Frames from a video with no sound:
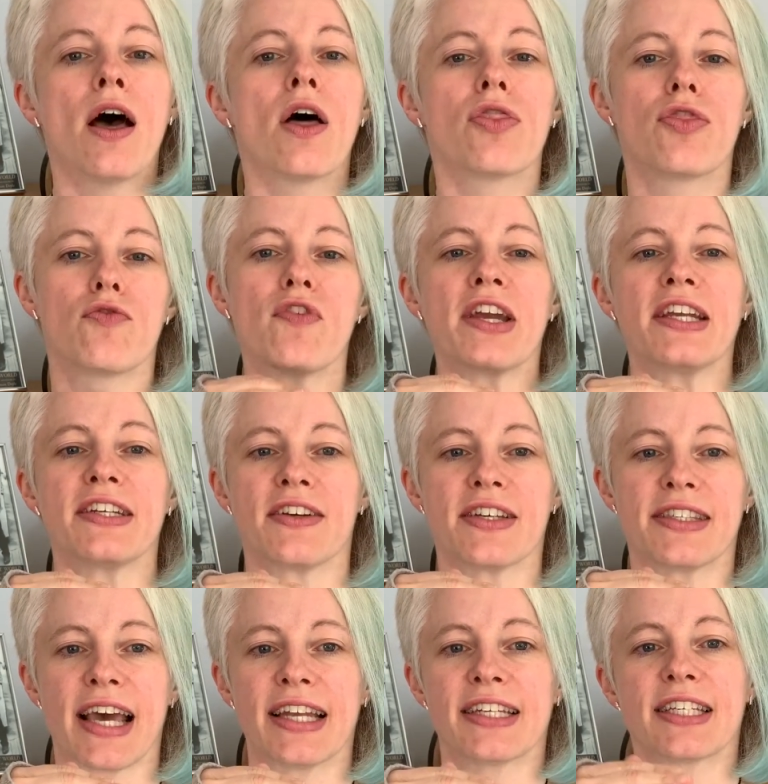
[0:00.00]
The reader is
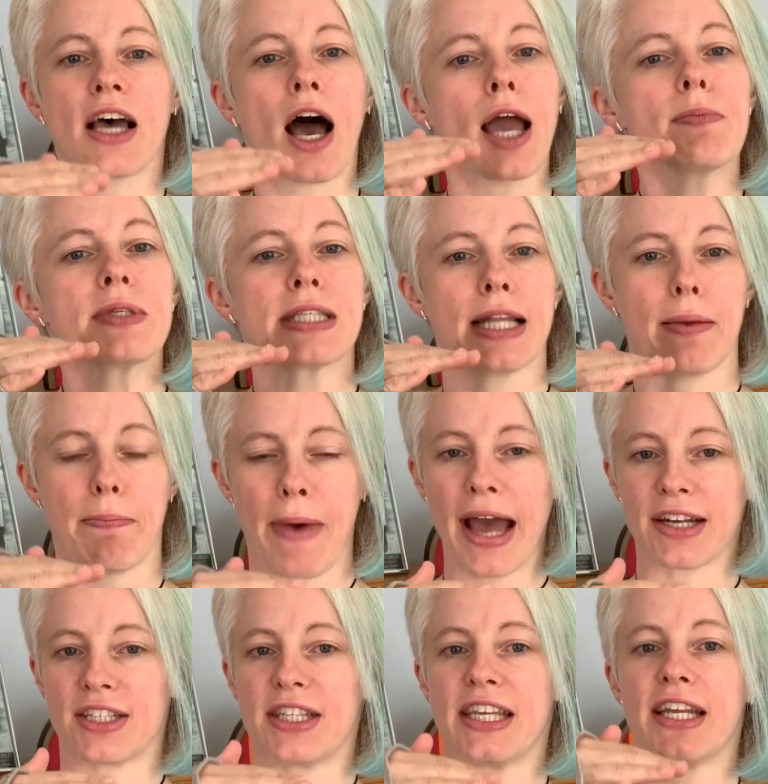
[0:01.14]
then time-slipped back
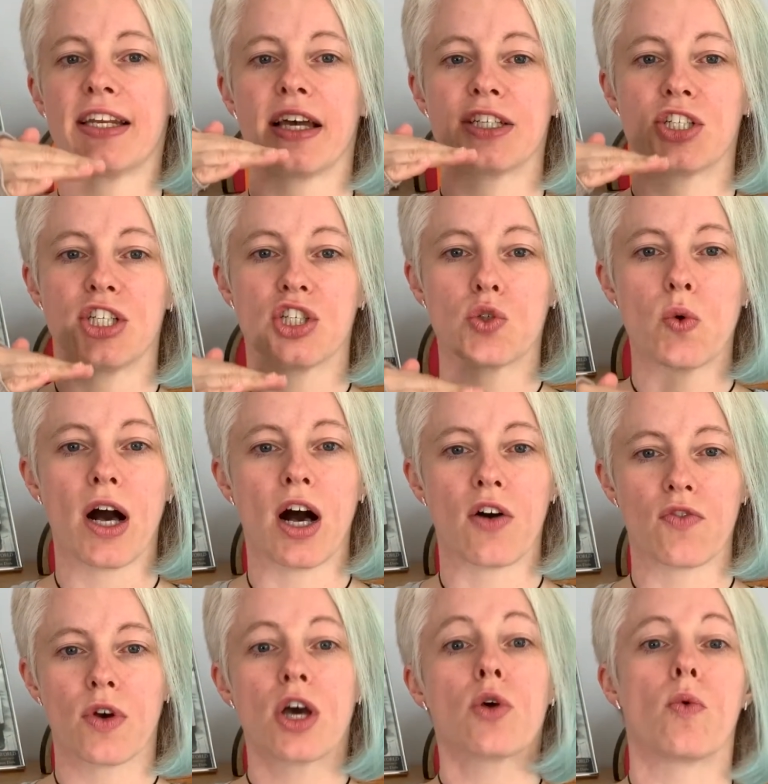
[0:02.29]
to the year 1912,
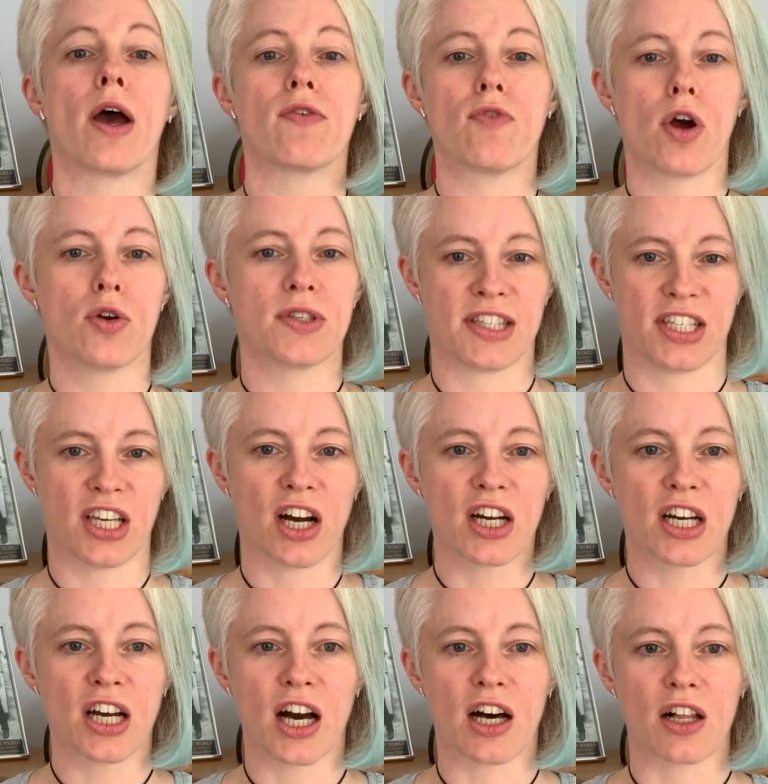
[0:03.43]
where Rose is a young
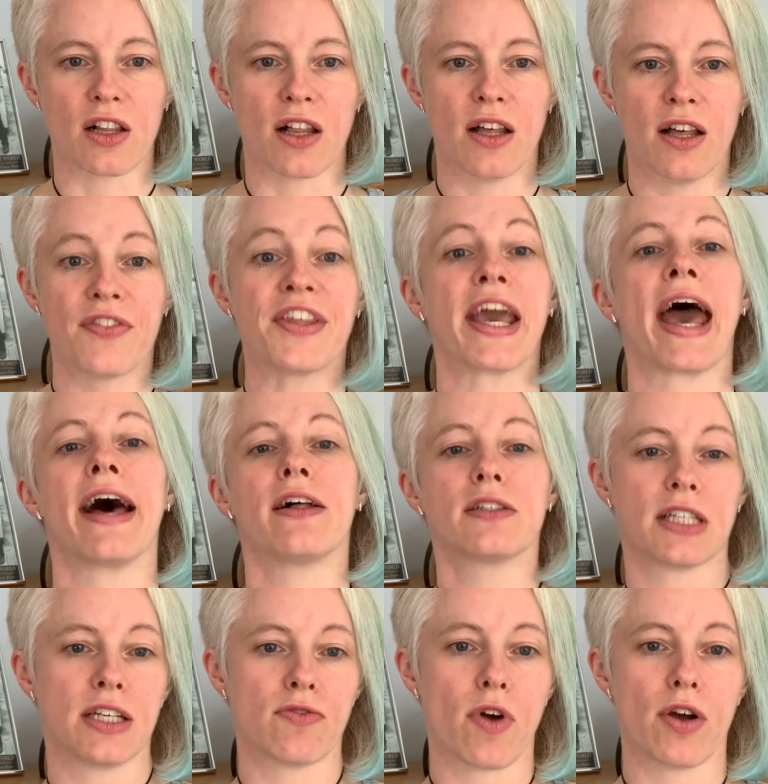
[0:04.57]
girl. The
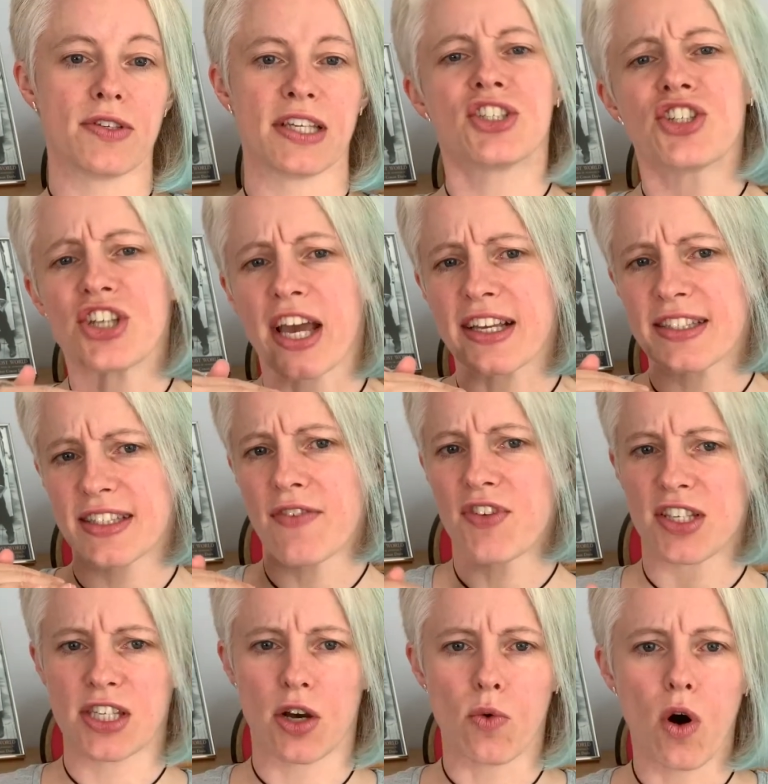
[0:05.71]
elderly Rose interjects every
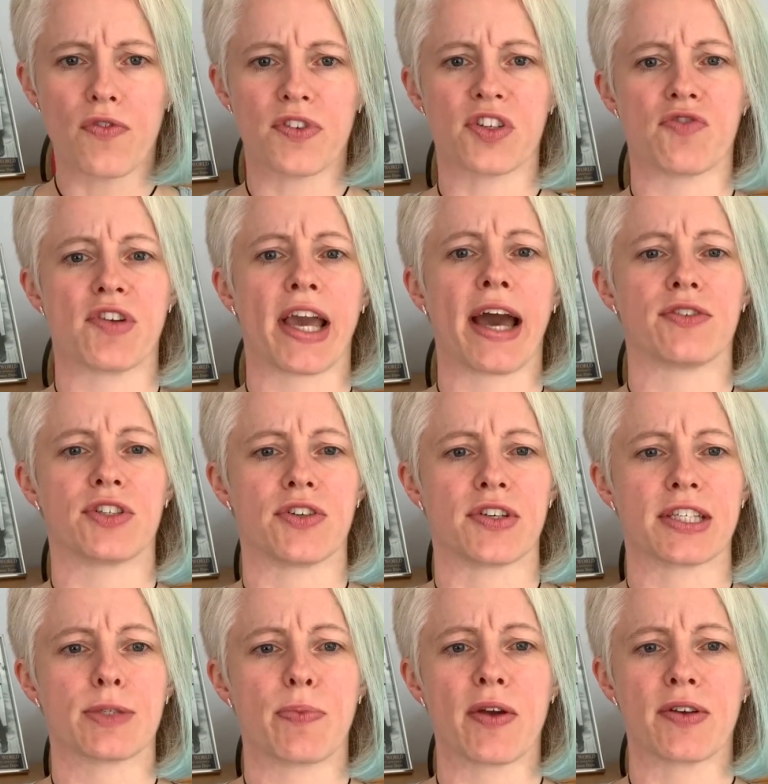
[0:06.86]
so often to recount her
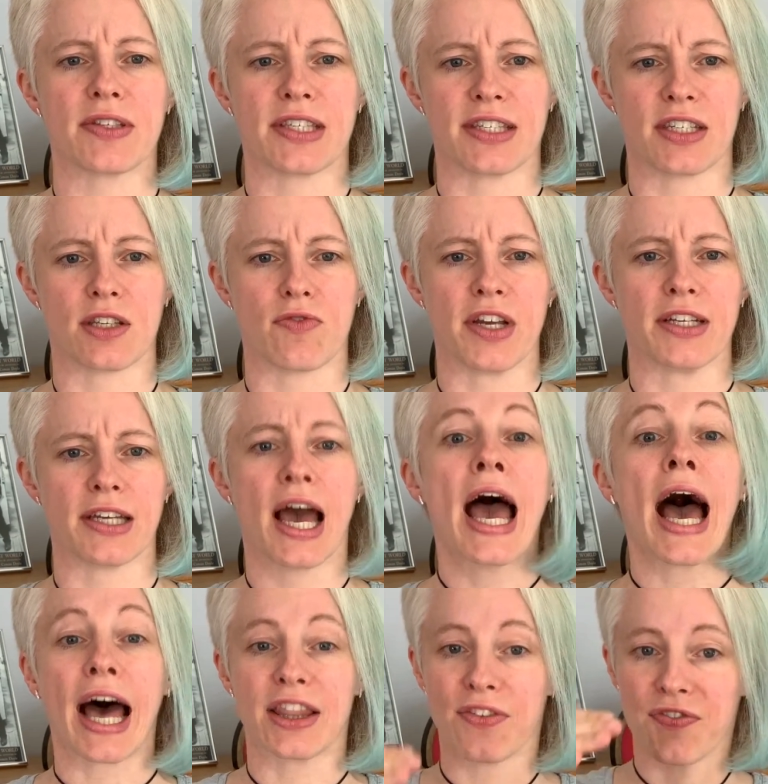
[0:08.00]
experiences to the reader,
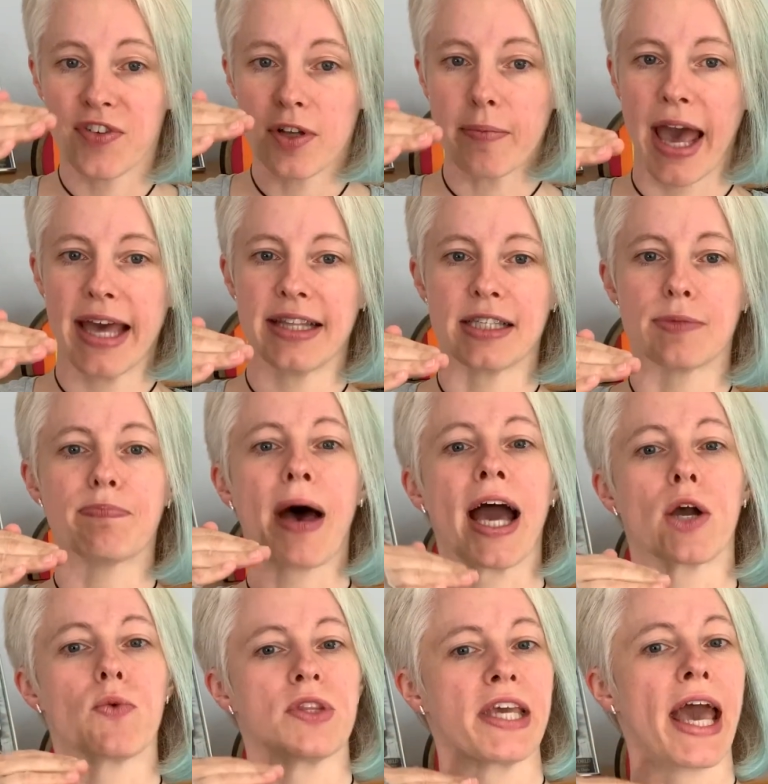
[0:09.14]
and the film ends back
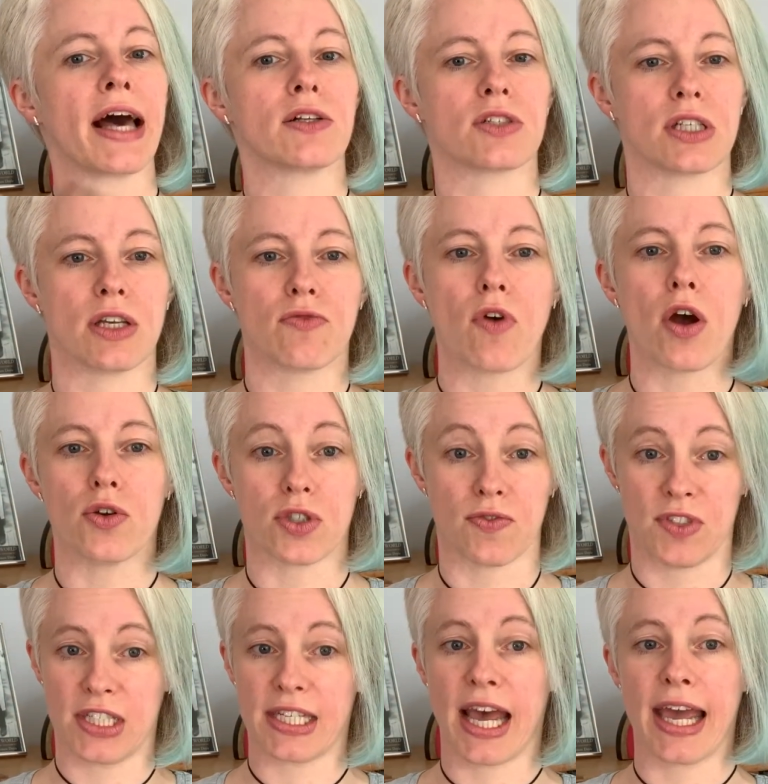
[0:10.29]
with the elderly Rose of
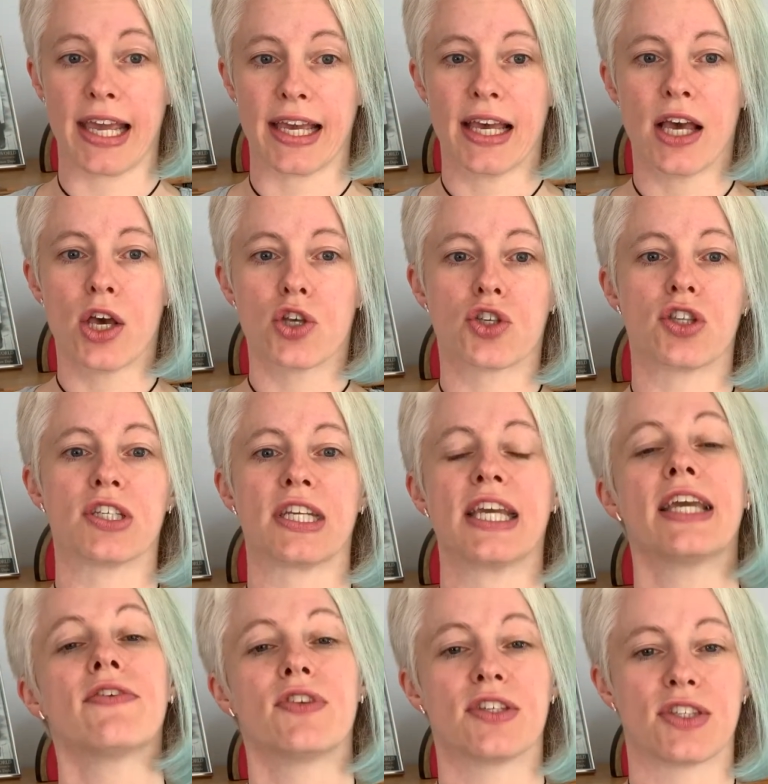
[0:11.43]
today, so that
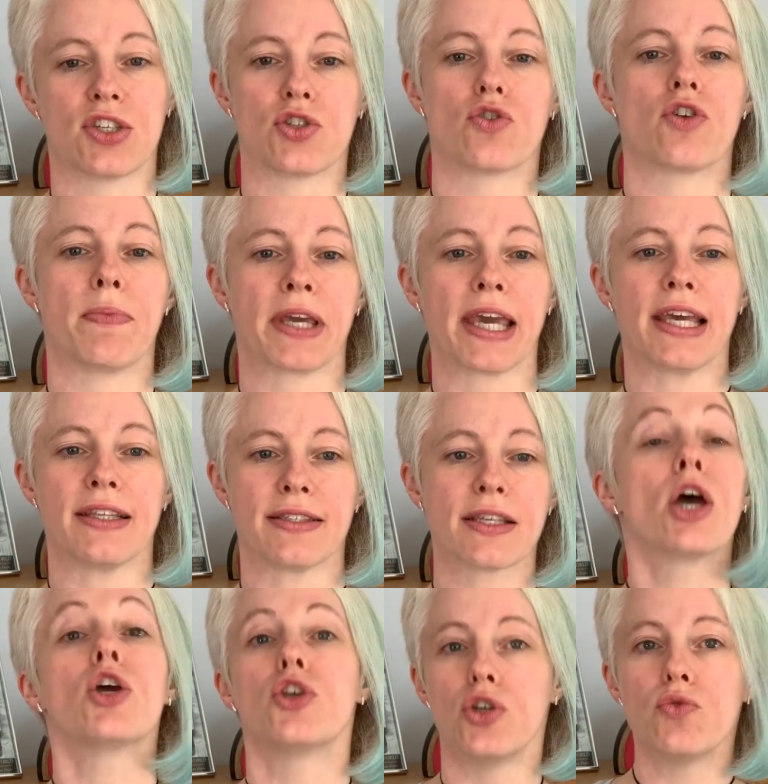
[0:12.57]
even as the story begins,
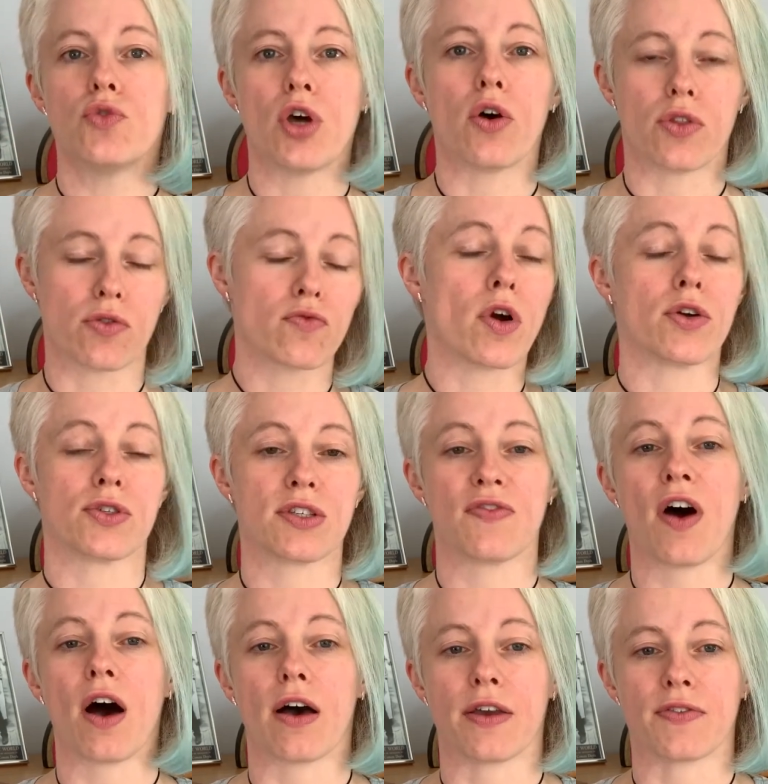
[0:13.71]
you know that Rose
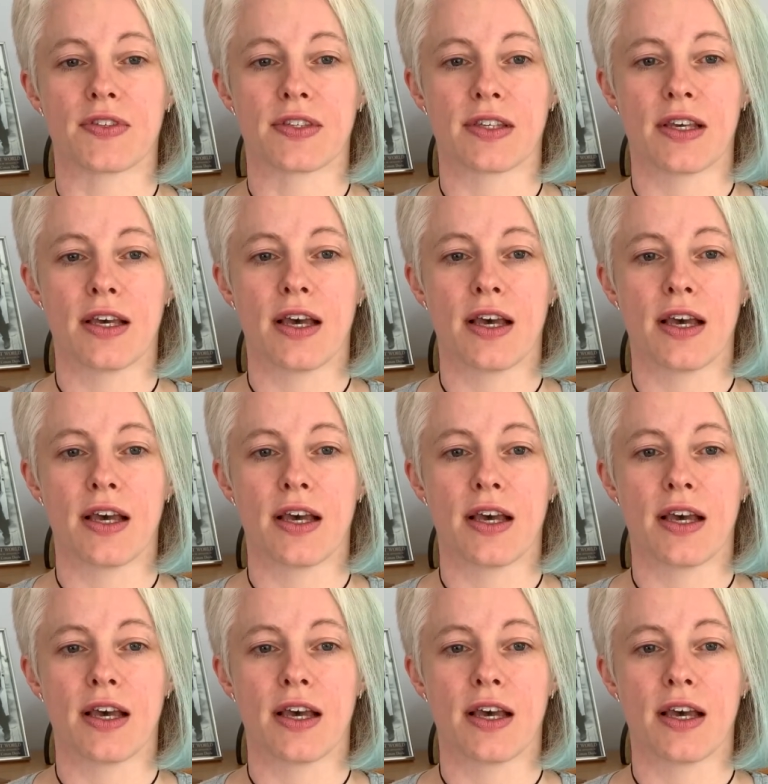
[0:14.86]
survives.